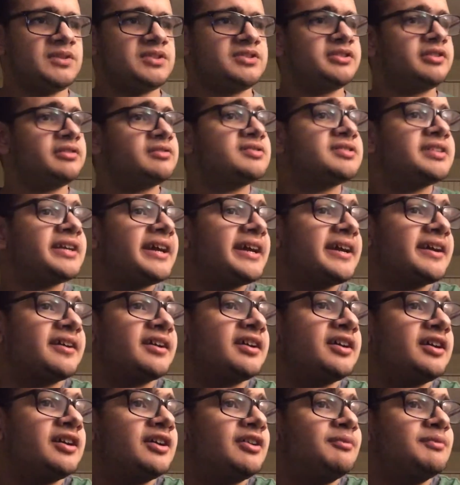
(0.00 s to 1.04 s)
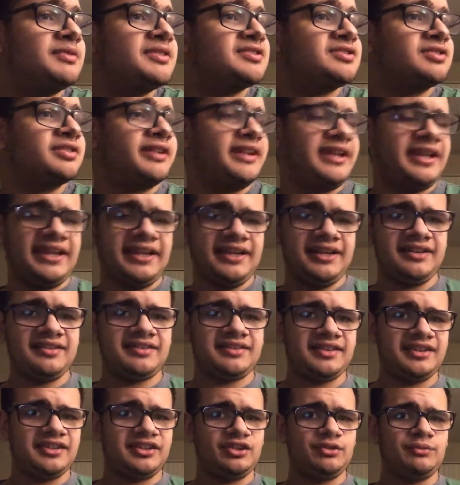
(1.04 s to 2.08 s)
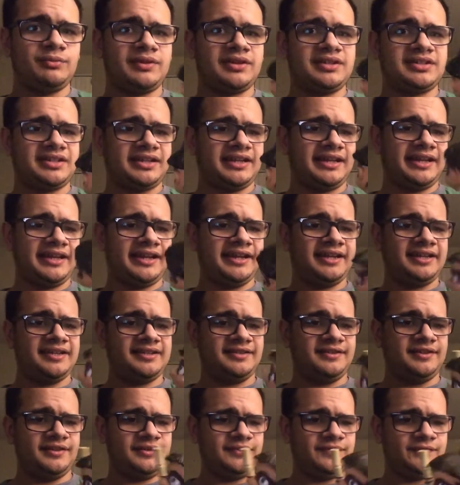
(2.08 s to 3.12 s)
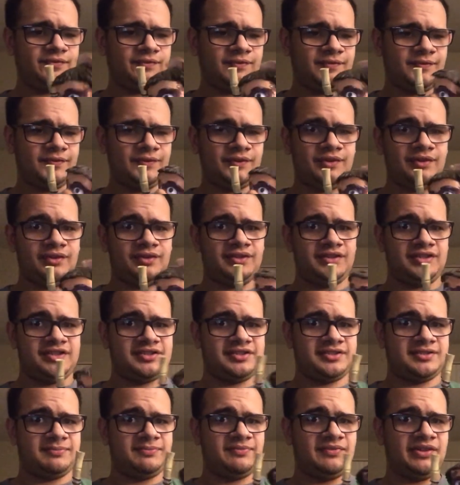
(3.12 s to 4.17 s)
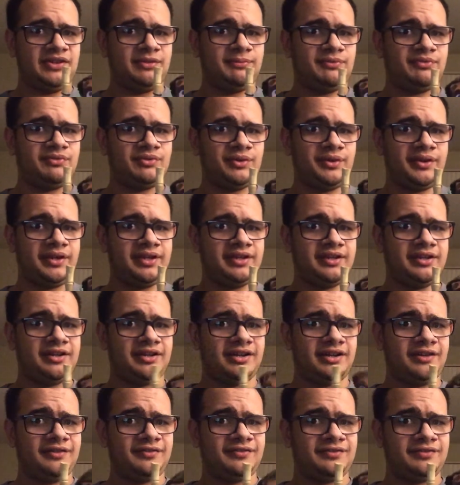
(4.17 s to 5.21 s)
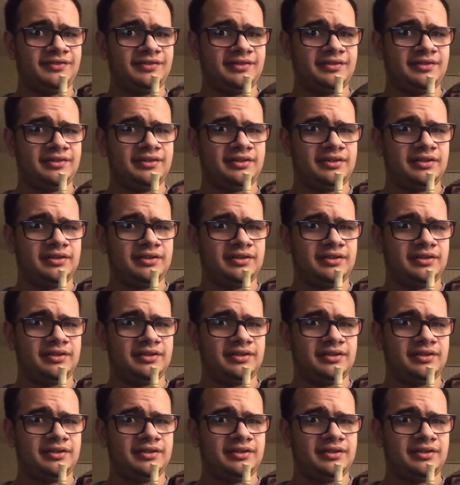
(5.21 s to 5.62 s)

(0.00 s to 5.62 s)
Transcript: So, TAC, is there anything you want to add for this video before we end it off?